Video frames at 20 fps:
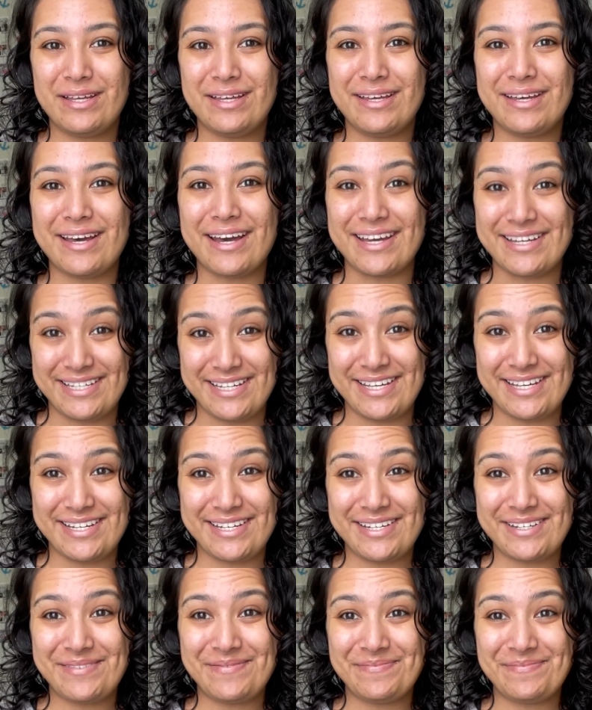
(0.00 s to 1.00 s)
I
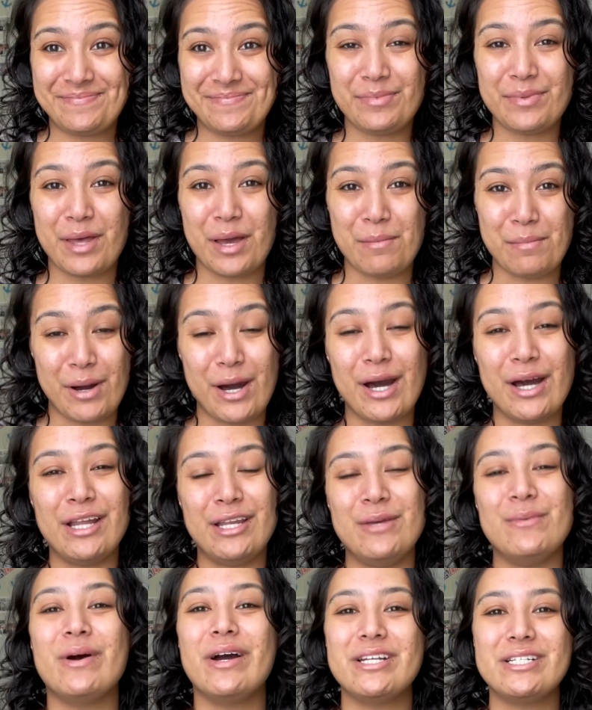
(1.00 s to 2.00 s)
did. I bought a
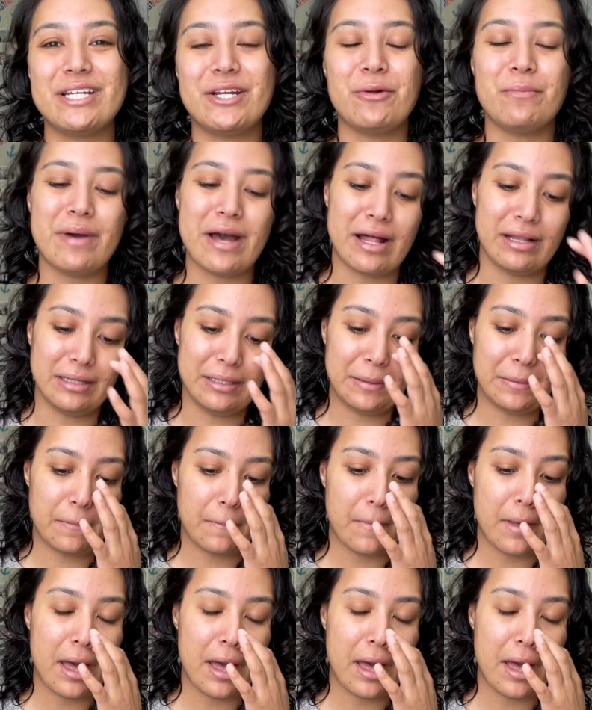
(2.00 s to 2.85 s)
new eyeshadow palette.